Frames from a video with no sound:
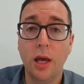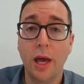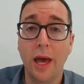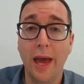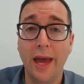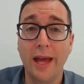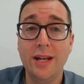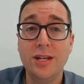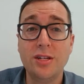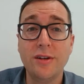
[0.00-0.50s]

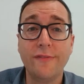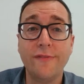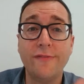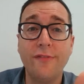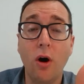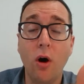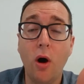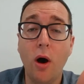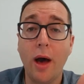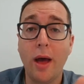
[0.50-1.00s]
and
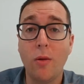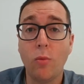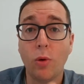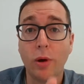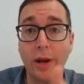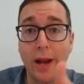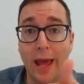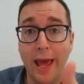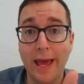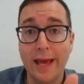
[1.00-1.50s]
define what
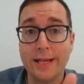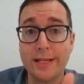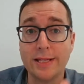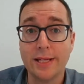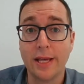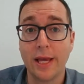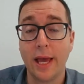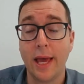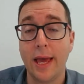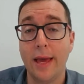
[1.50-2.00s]
an
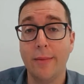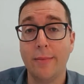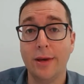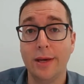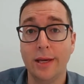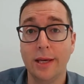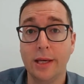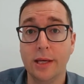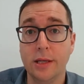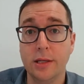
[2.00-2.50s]

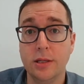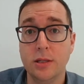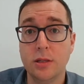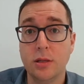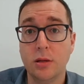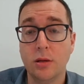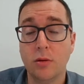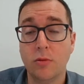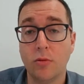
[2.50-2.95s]
SME is.